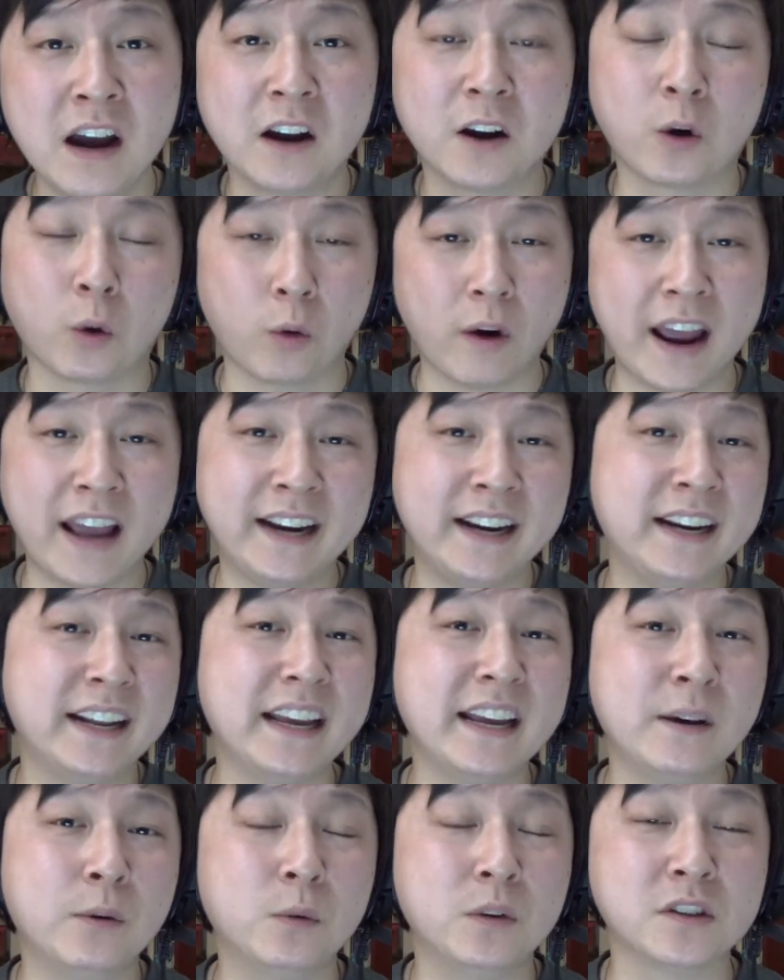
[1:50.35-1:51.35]

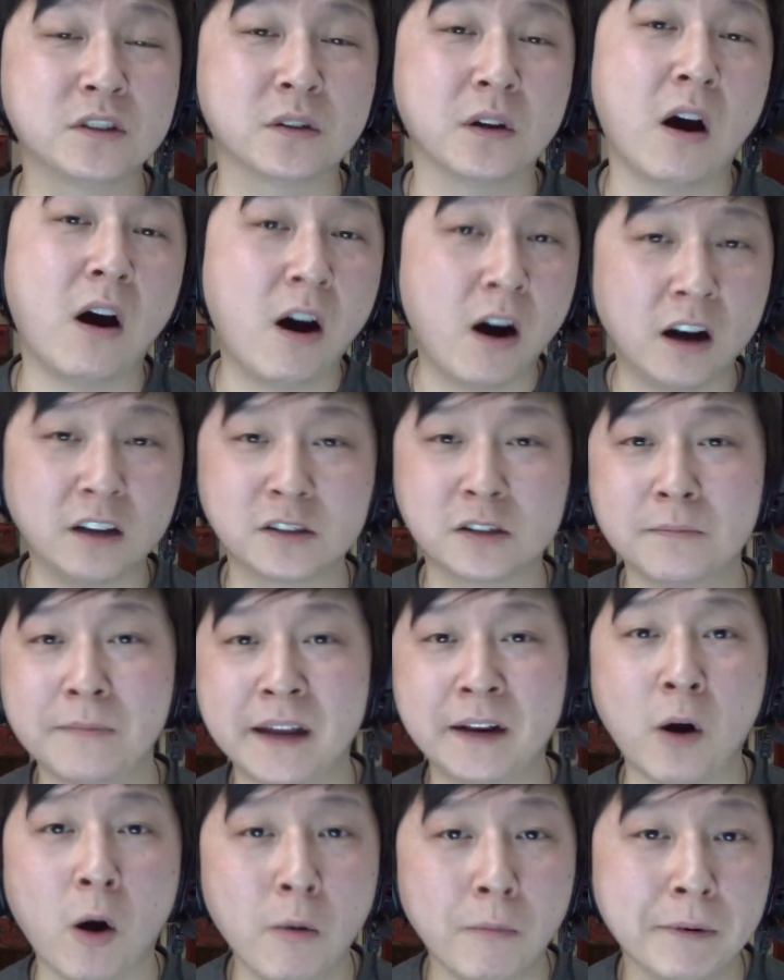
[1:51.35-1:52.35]
Granted, it was awesome
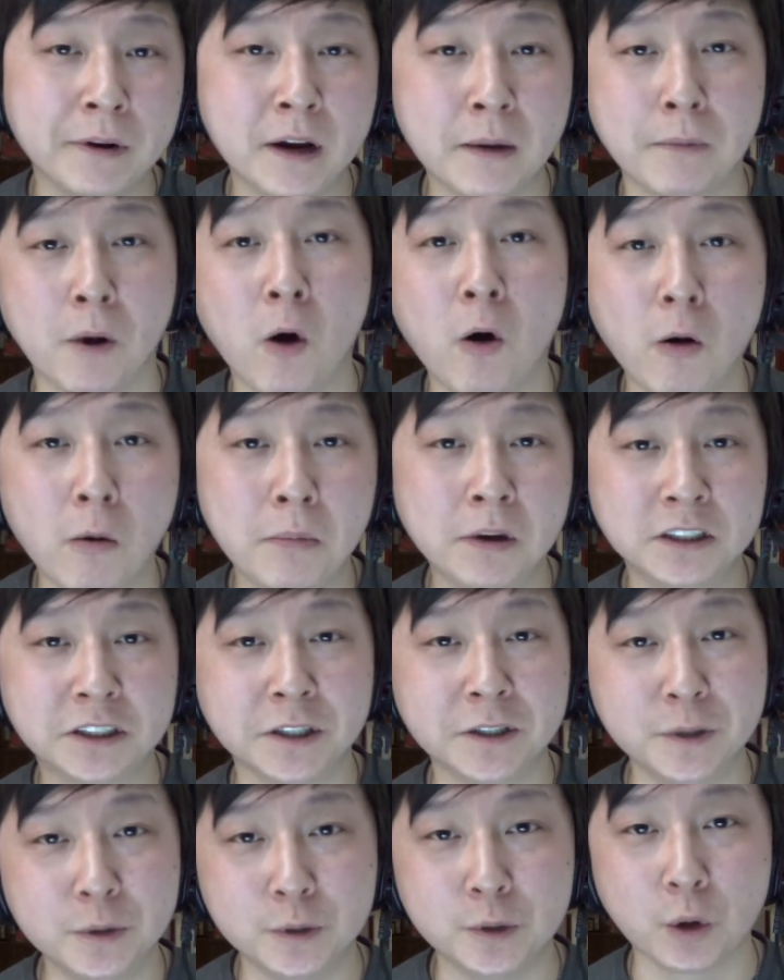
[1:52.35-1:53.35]
and opened up a whole bunch
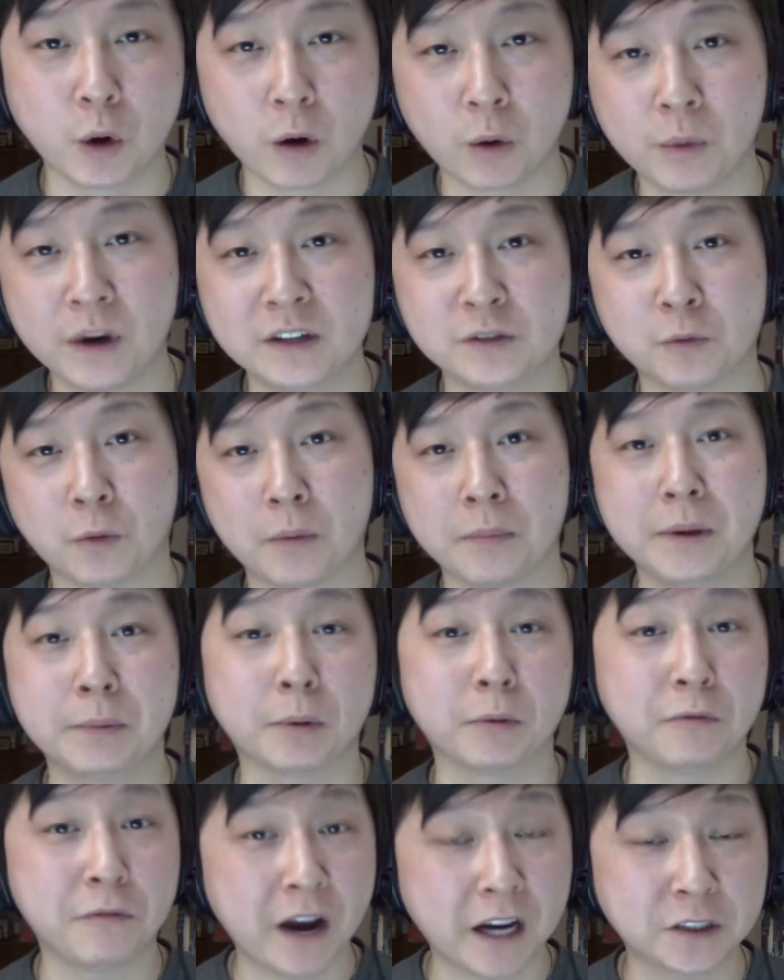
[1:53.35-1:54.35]
of new doorways for me
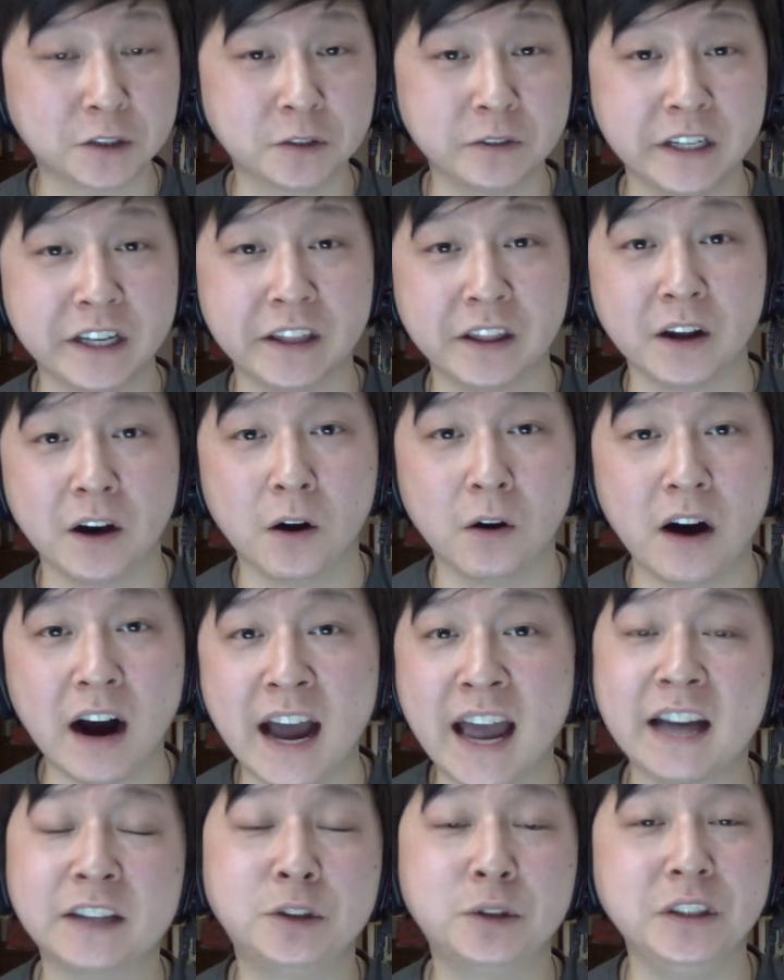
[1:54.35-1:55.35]
professionally, though.
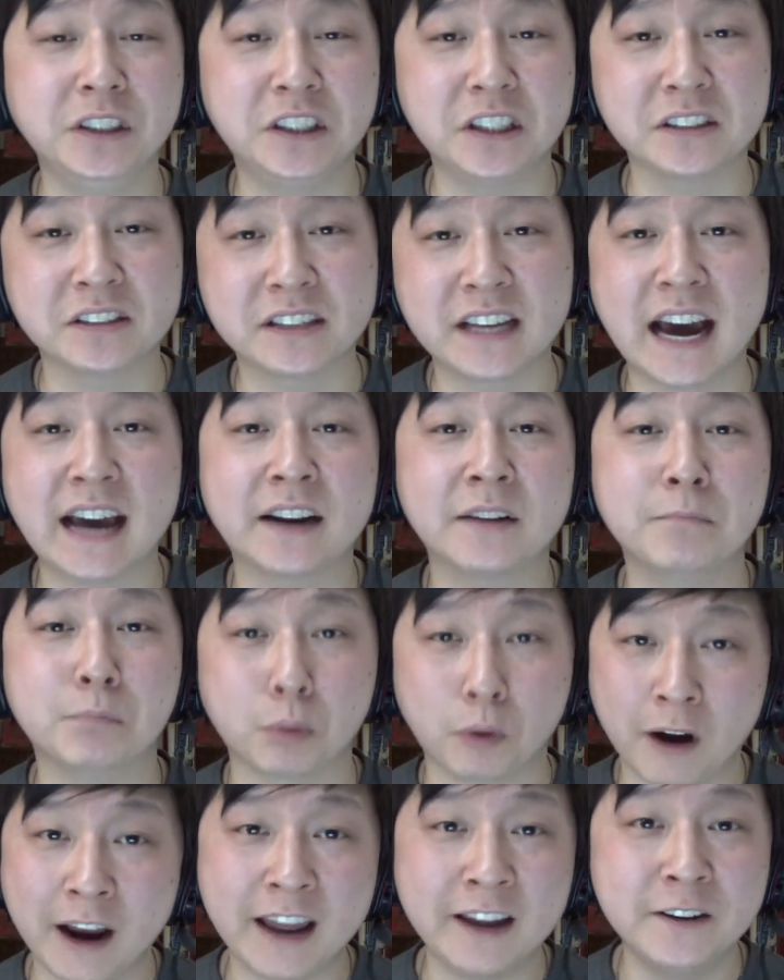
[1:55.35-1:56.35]
I actually just got a
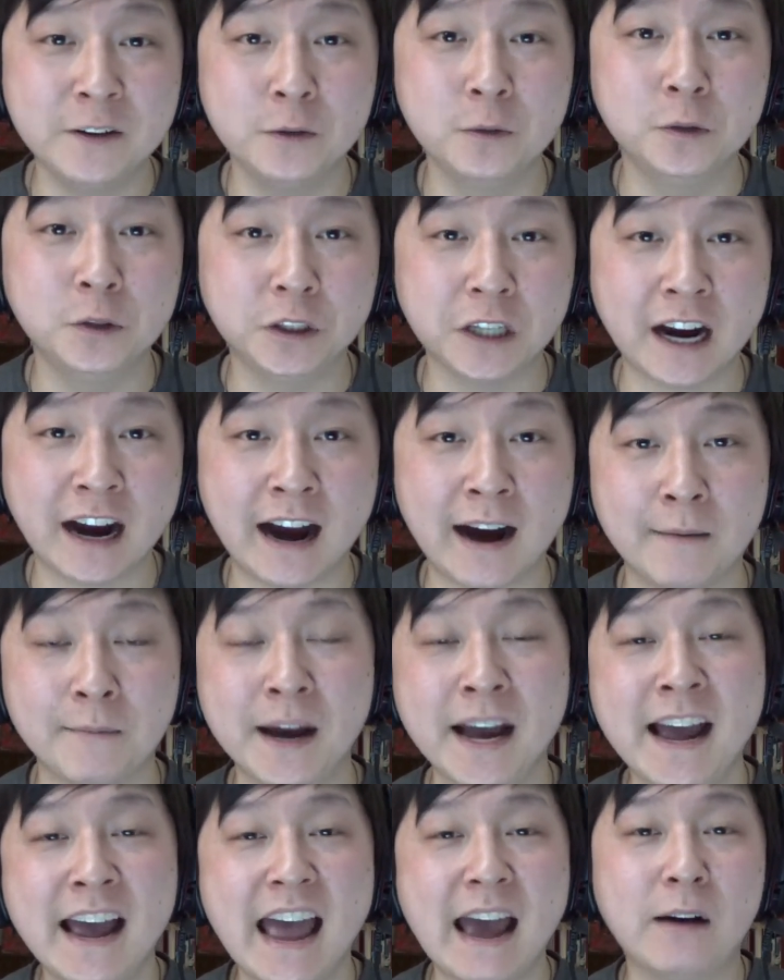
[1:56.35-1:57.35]
brand new new job
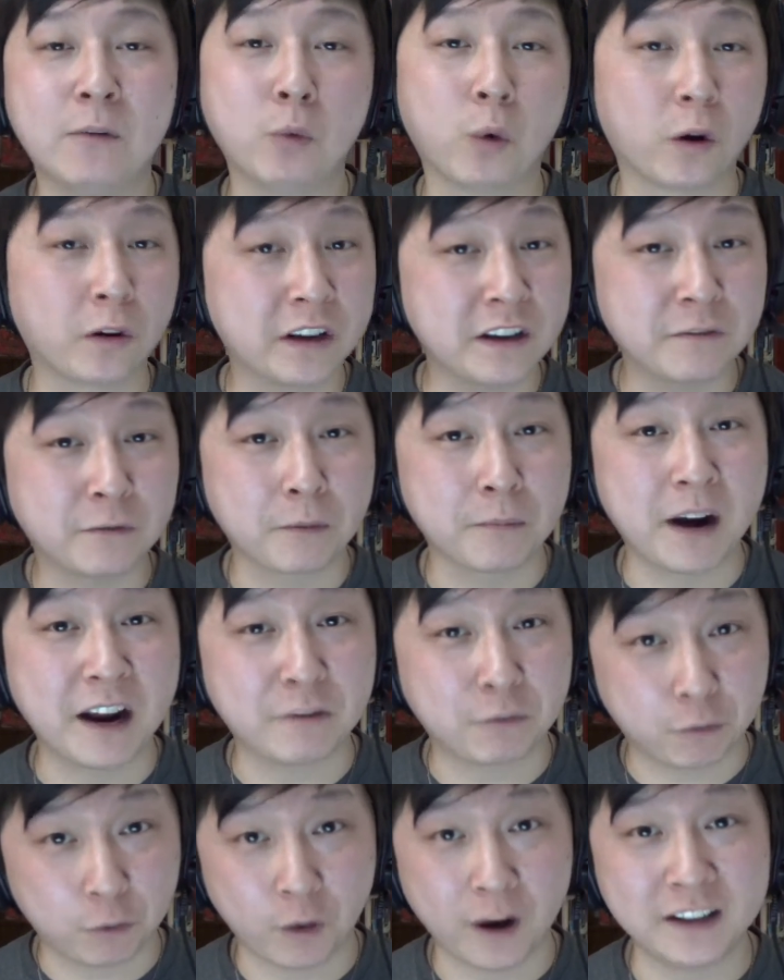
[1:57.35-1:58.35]
working for my
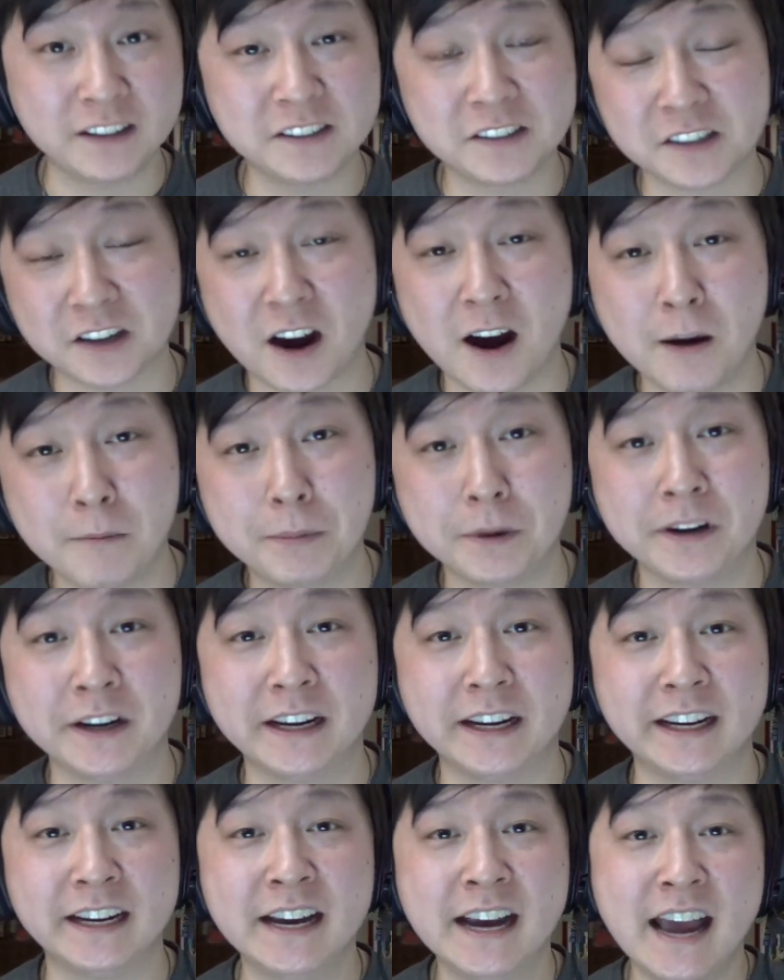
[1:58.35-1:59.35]
friend's
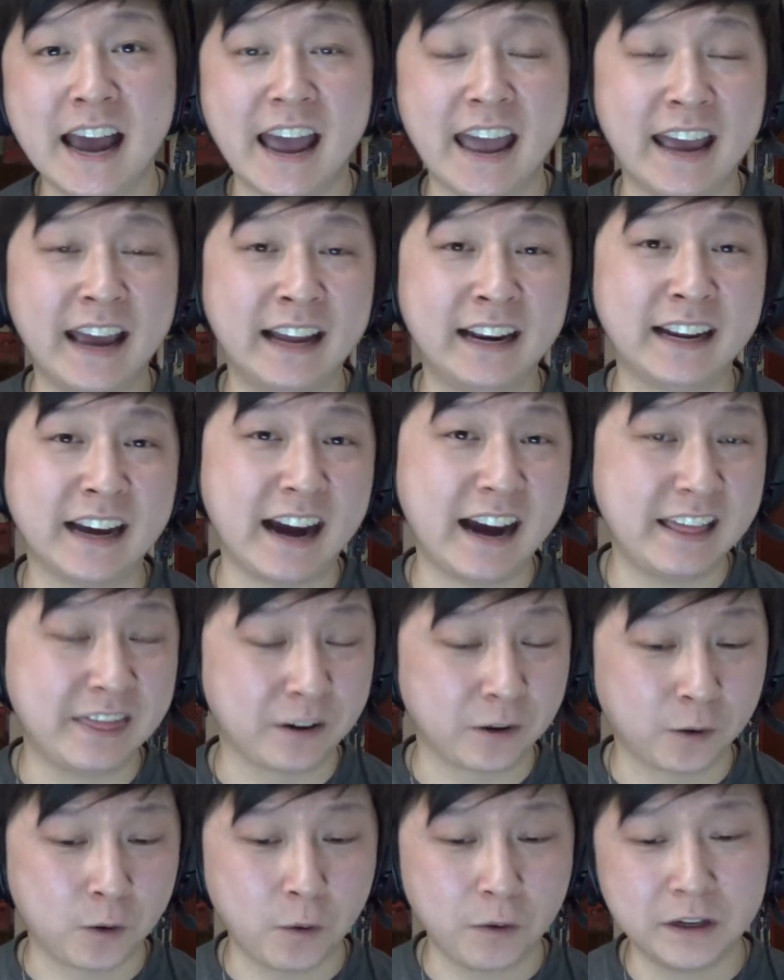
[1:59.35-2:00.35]
company, and
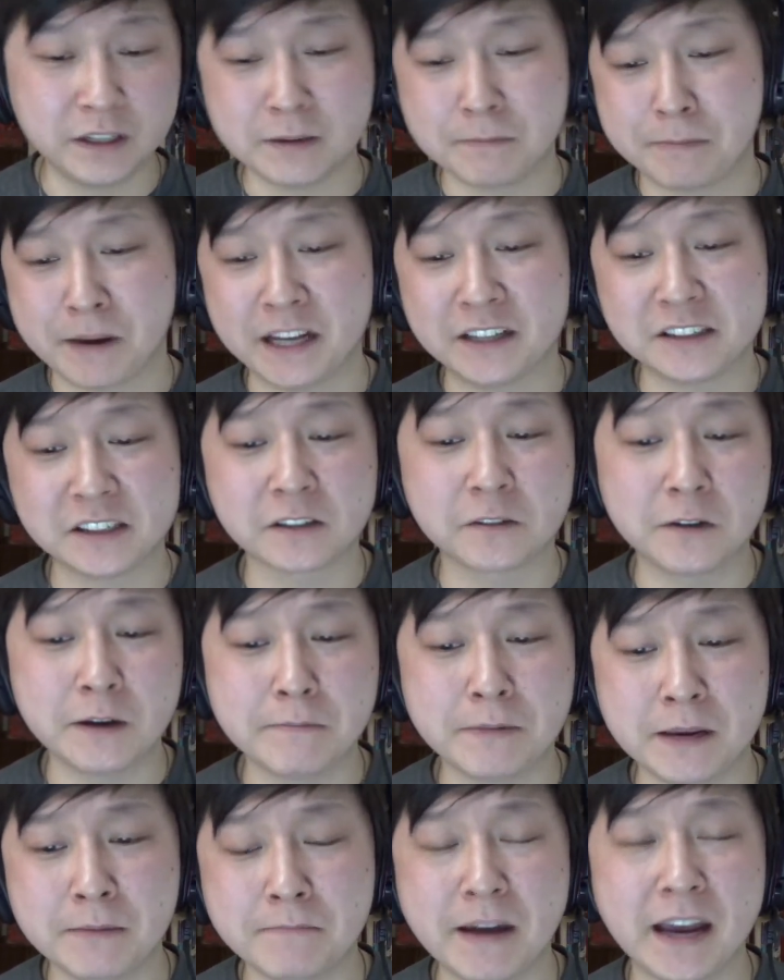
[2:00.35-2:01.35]
they're going to basically
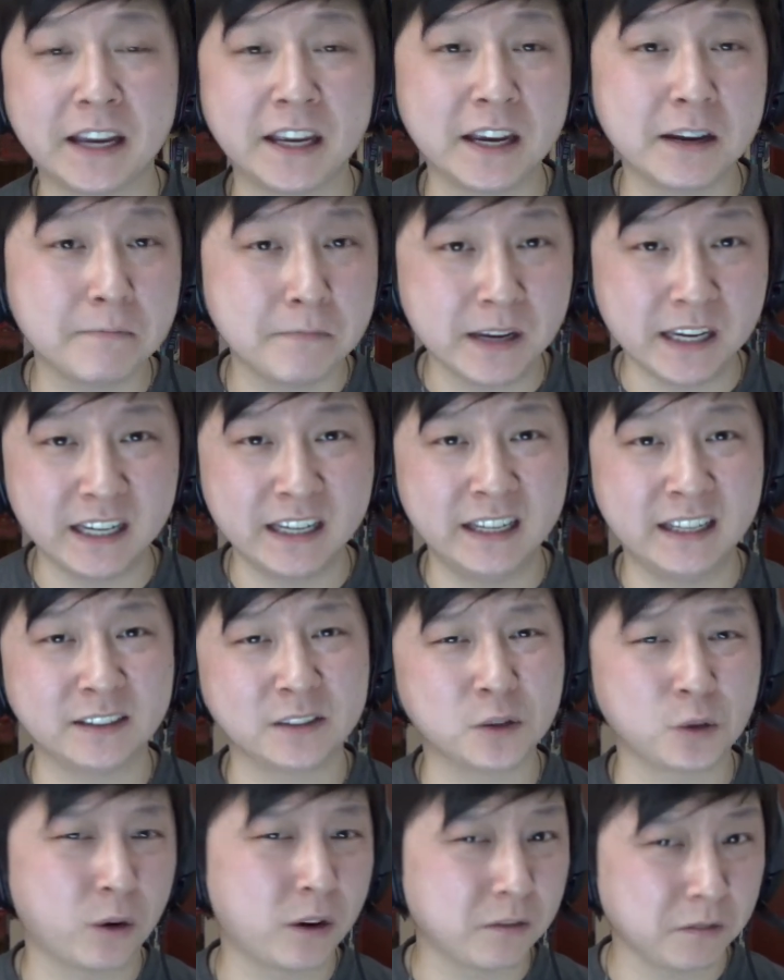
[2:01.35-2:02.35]
be making me
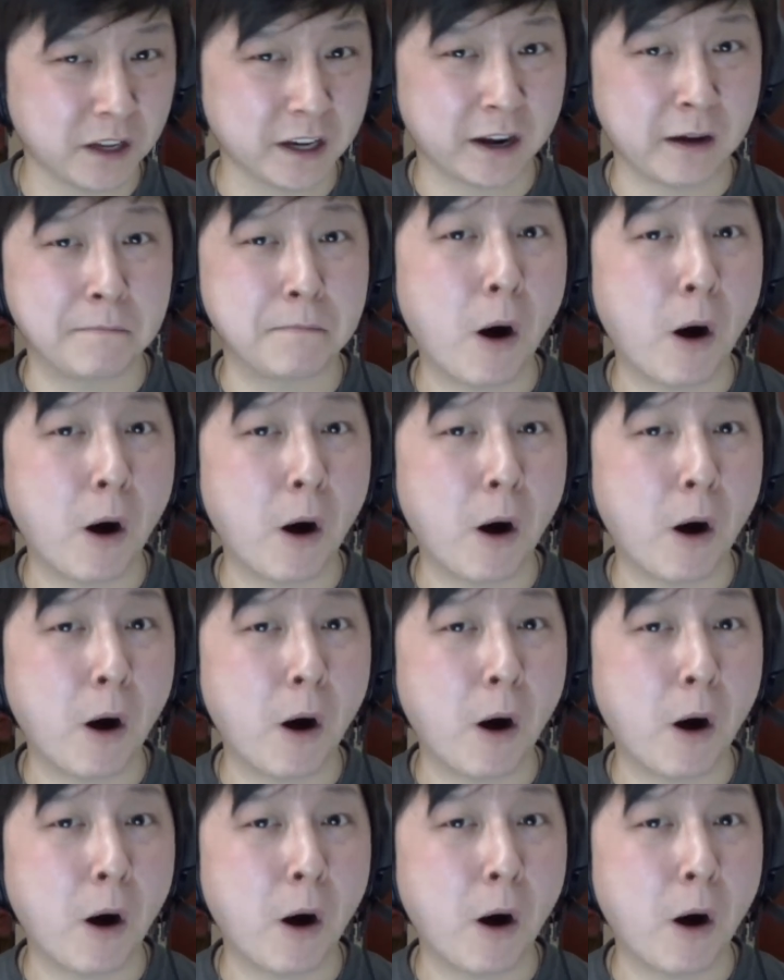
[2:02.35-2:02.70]
sort of like a